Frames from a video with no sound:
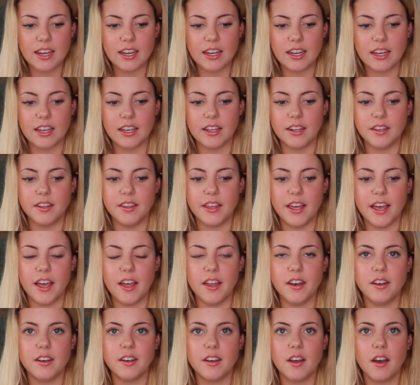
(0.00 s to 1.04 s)
and
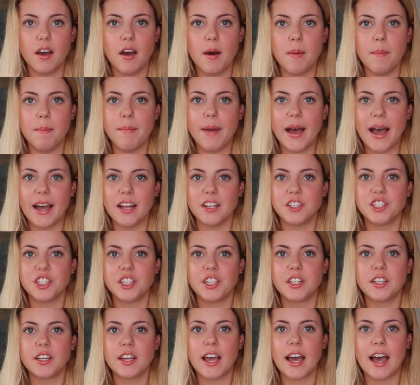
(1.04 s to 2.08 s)
then
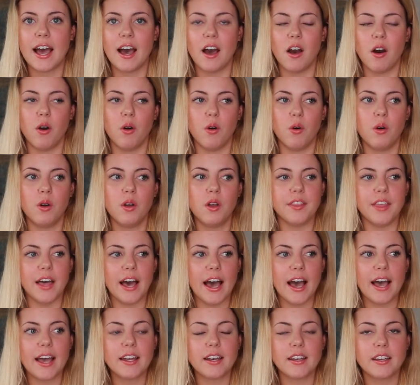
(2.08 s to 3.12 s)
imagine how
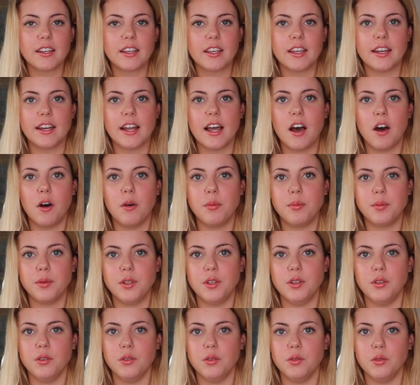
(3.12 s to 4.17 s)
that can help
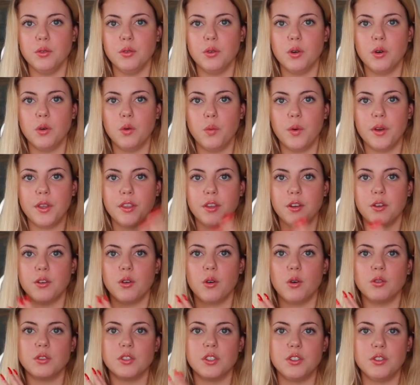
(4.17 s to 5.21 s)
you with your
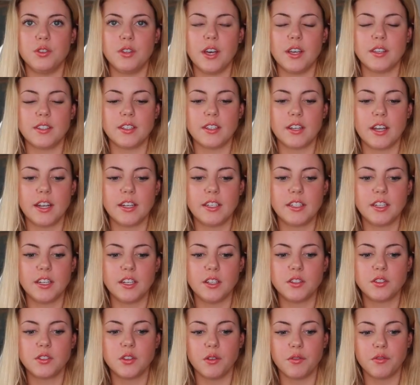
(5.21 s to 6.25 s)
goals in
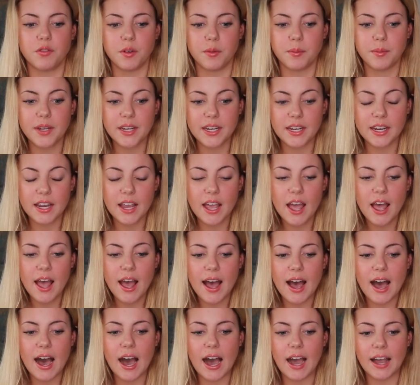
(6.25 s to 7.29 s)
2019. So for me,
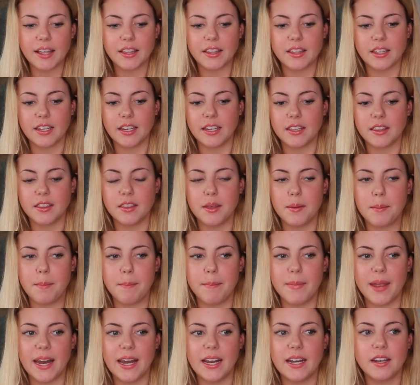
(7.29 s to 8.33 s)
I think the
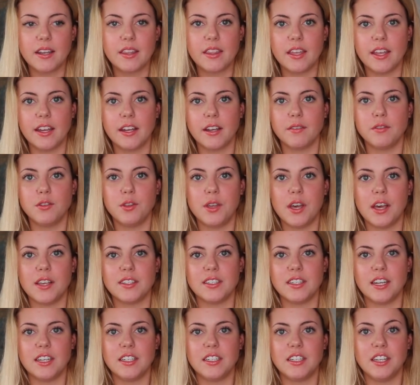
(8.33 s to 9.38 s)
main thing of
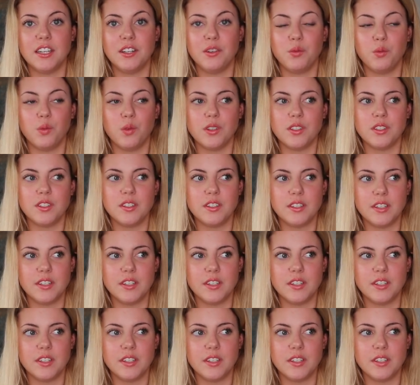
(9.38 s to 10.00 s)
2018 was